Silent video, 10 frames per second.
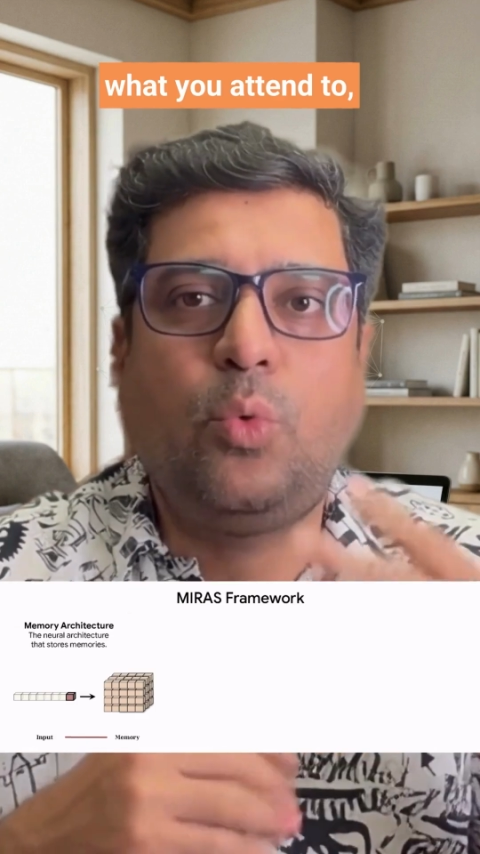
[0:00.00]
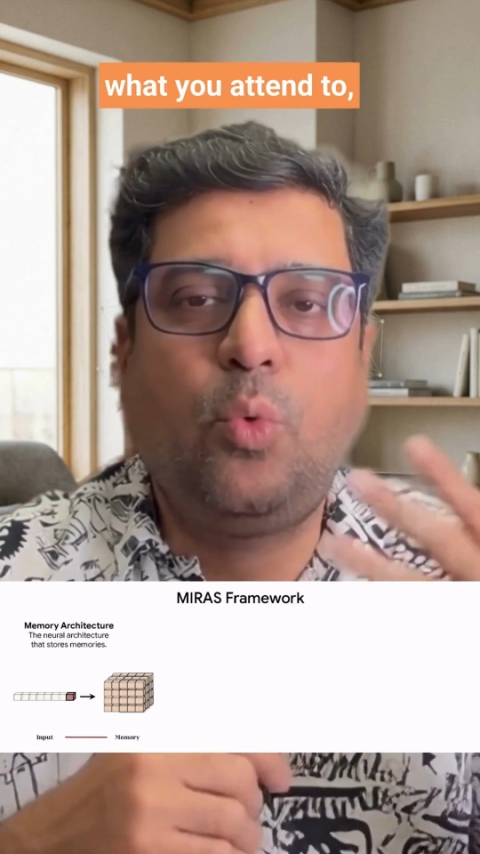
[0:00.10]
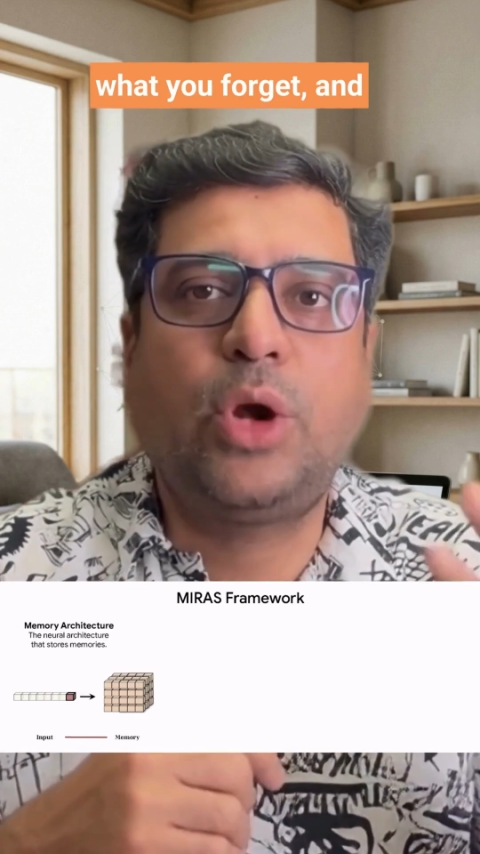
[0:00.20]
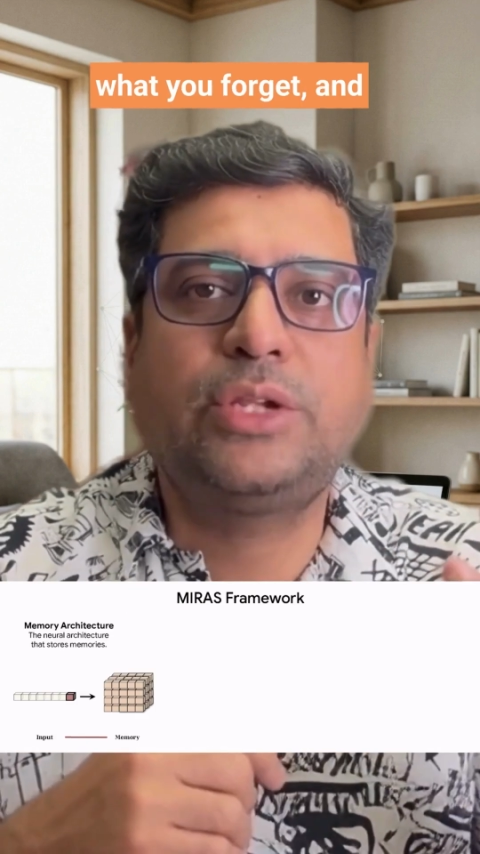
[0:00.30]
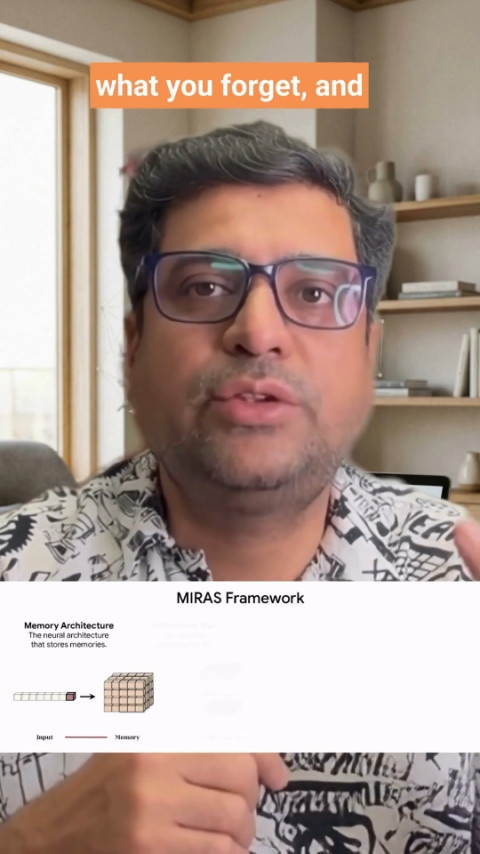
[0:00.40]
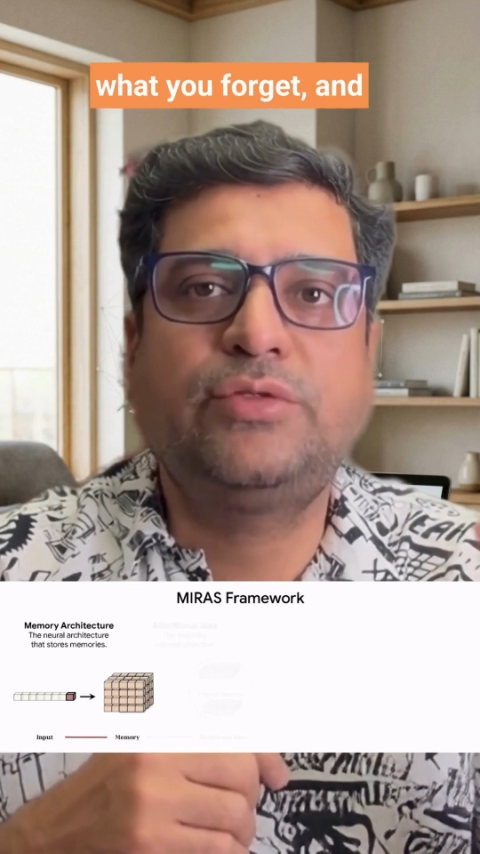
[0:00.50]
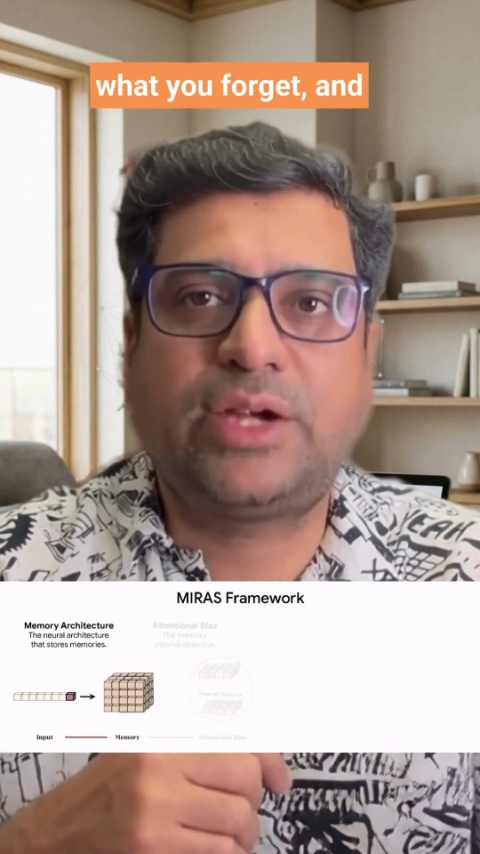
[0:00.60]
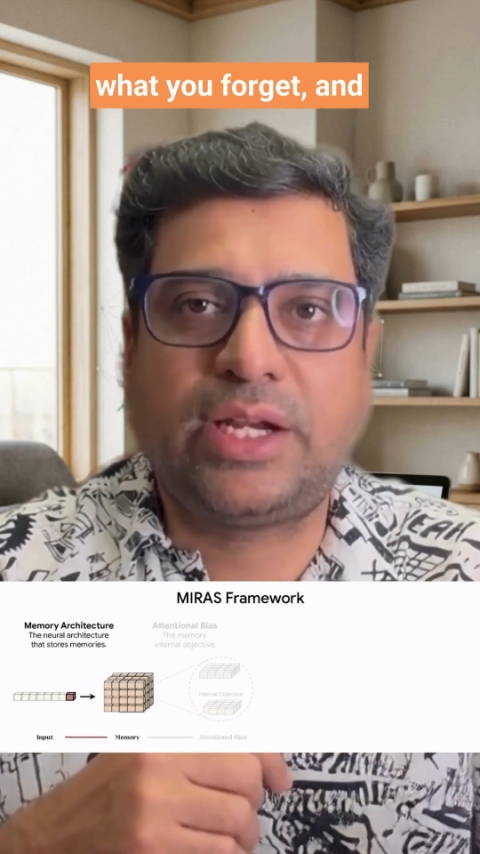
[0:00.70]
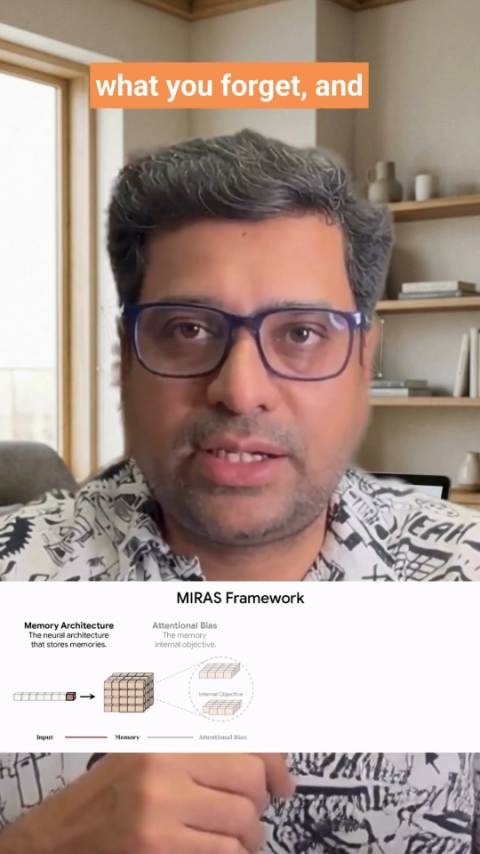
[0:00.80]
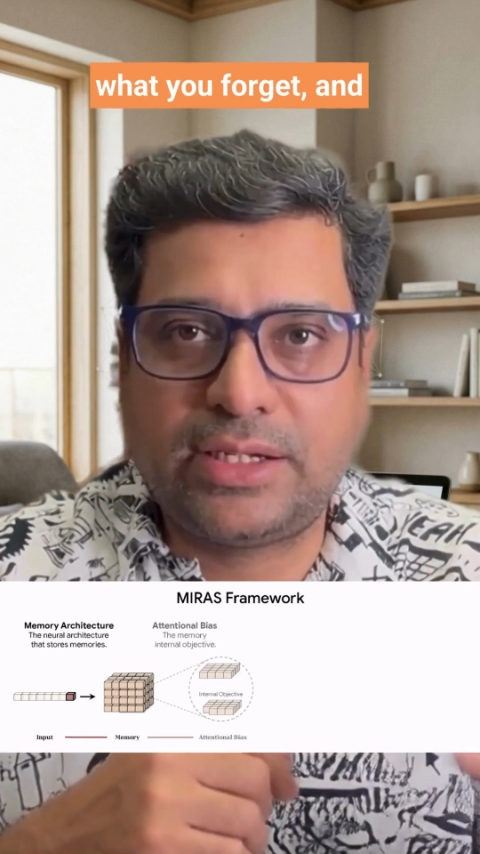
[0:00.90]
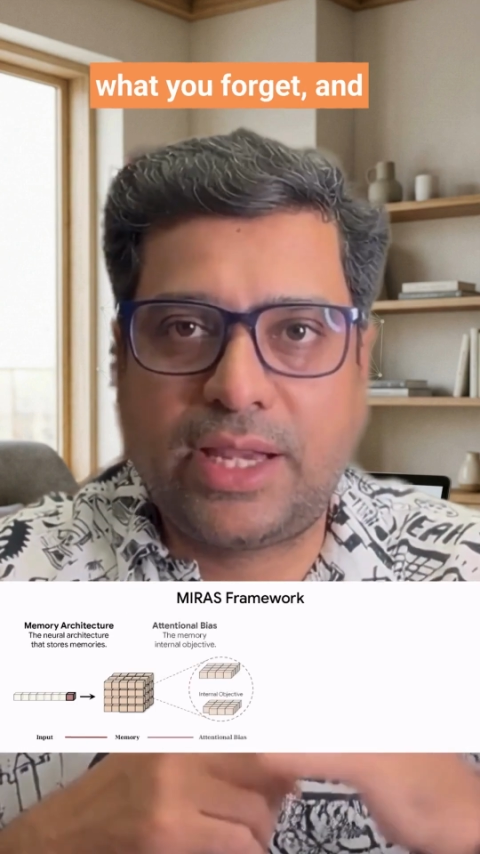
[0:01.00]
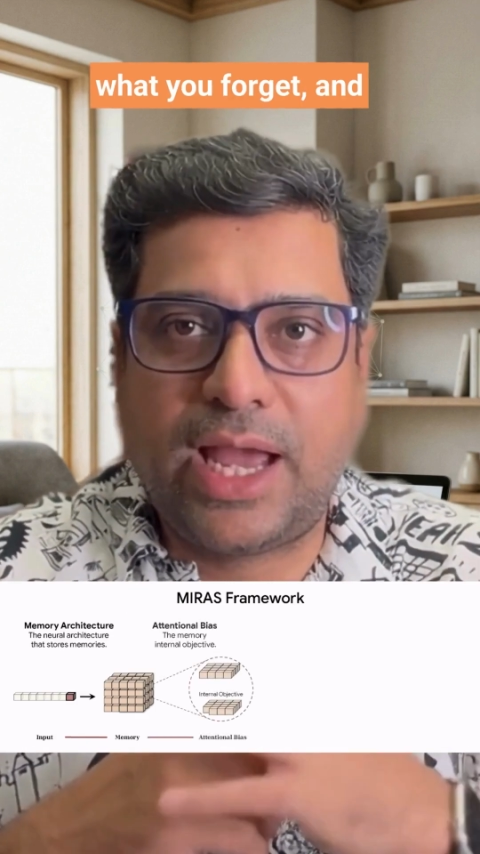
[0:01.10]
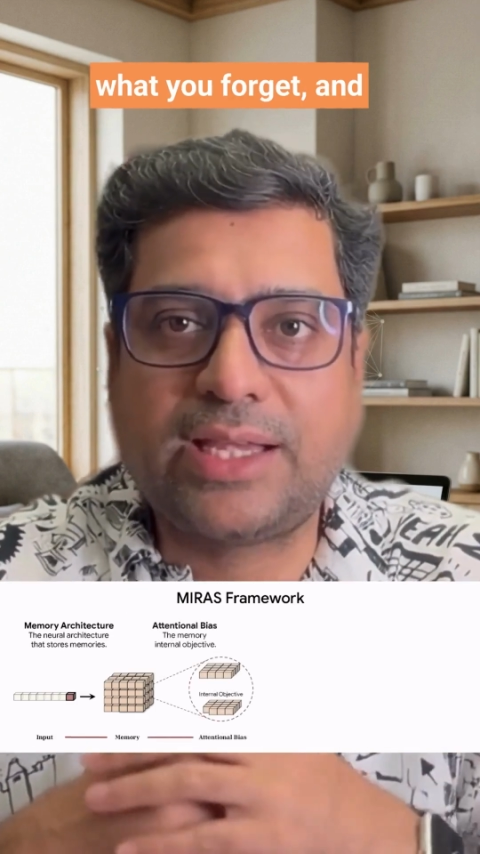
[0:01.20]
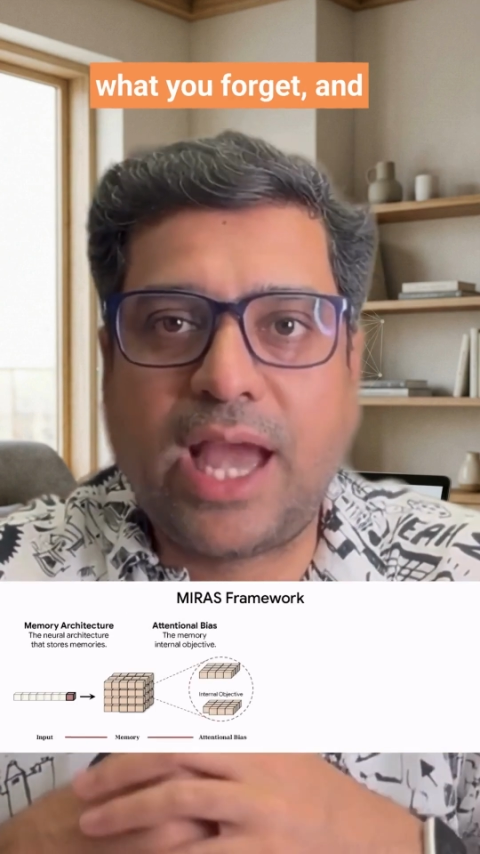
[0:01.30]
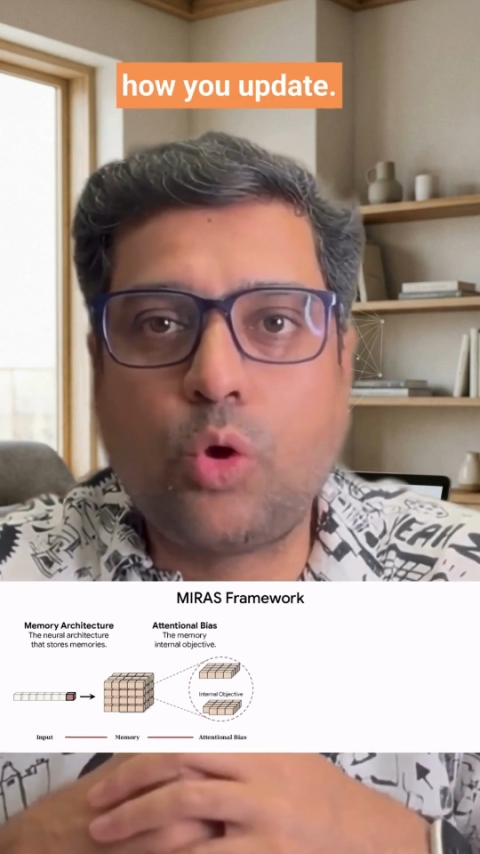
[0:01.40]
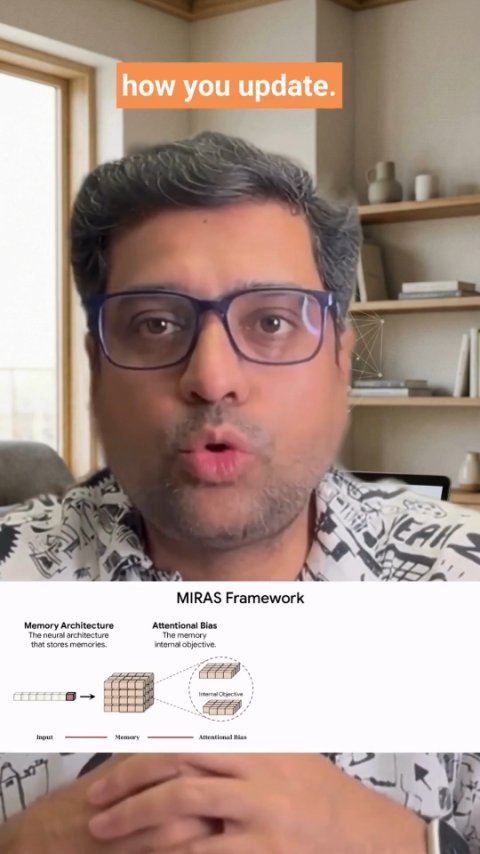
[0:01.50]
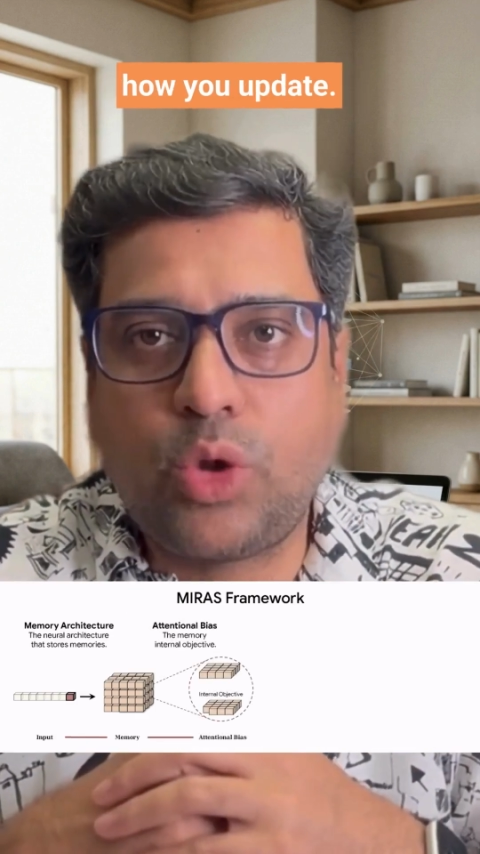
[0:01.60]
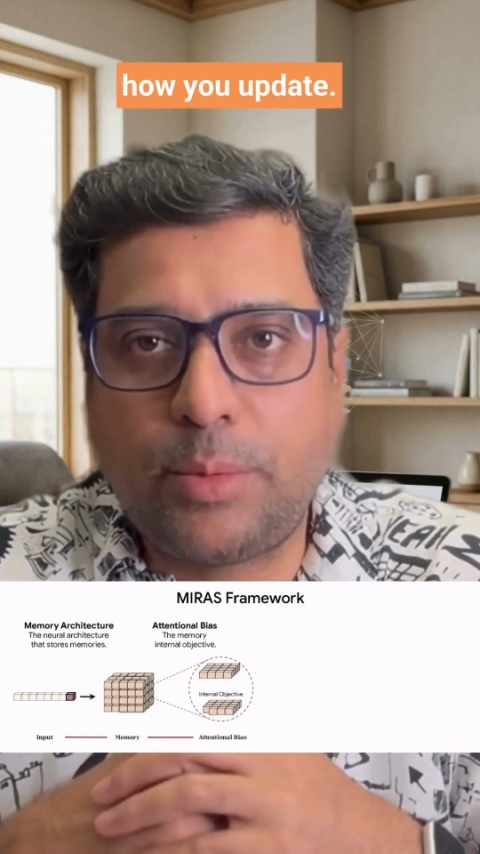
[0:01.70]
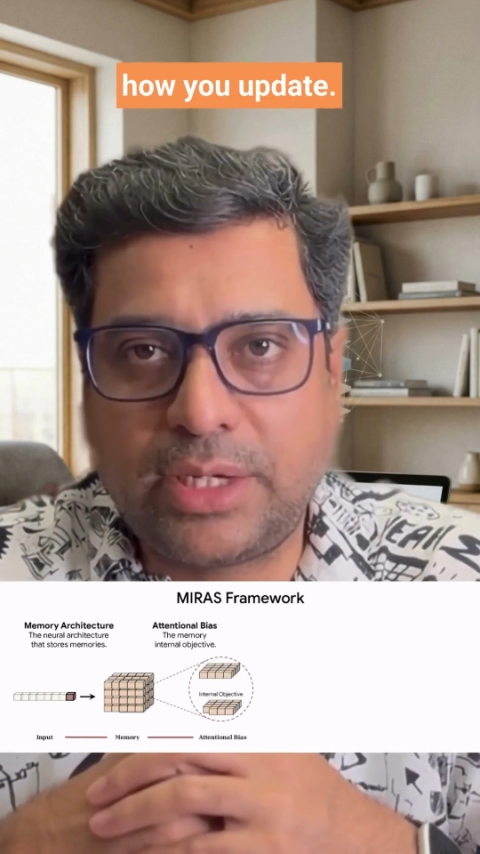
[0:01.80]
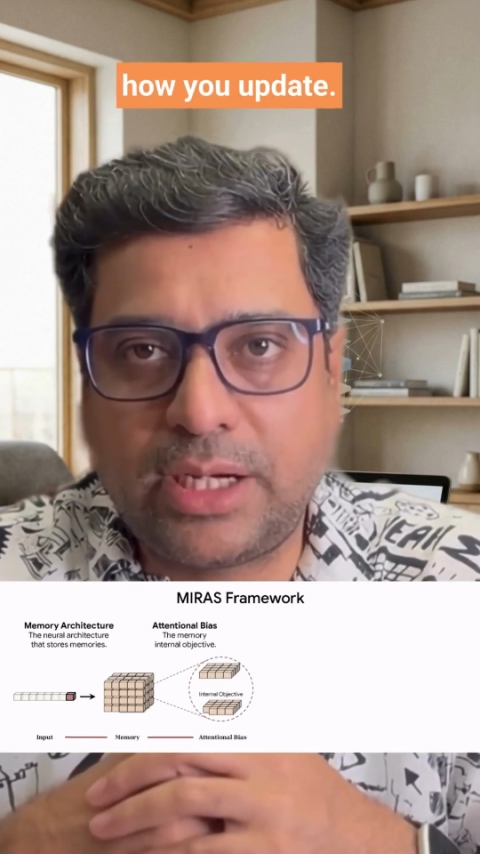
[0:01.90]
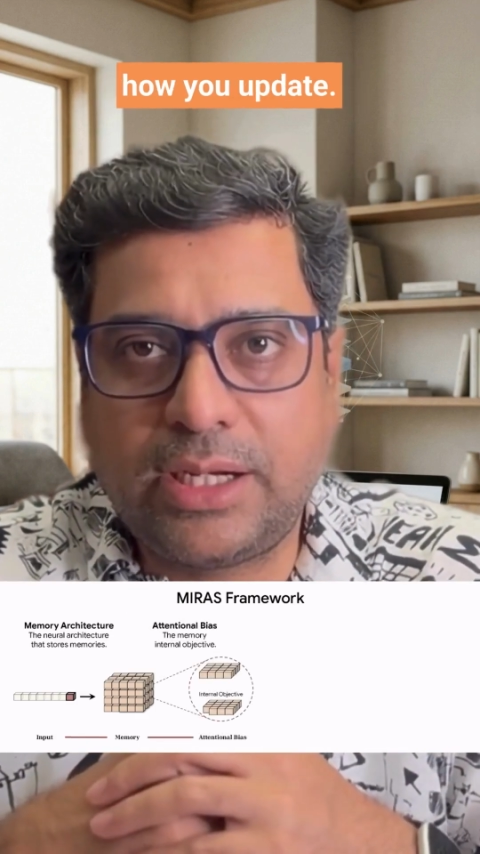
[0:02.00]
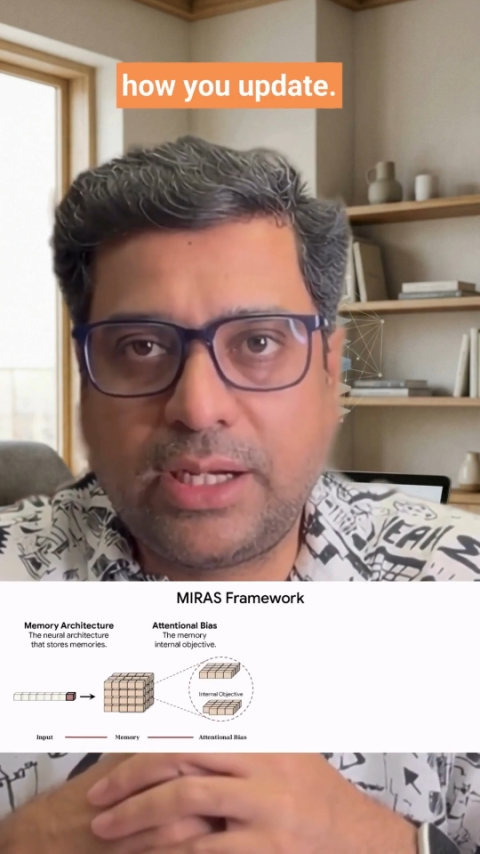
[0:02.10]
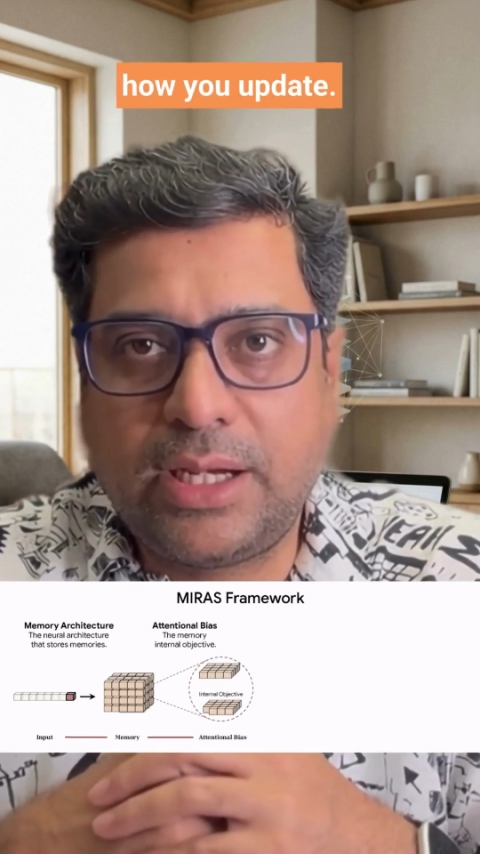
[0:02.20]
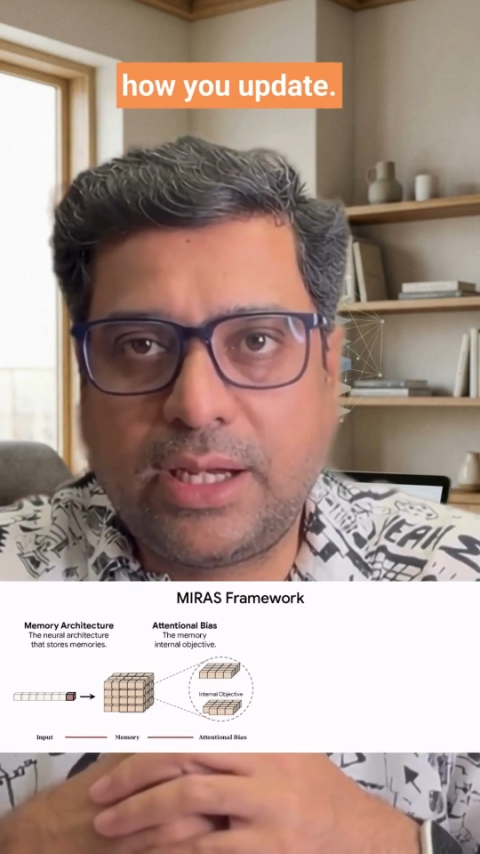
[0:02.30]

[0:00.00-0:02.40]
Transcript: what you forget, and how you update.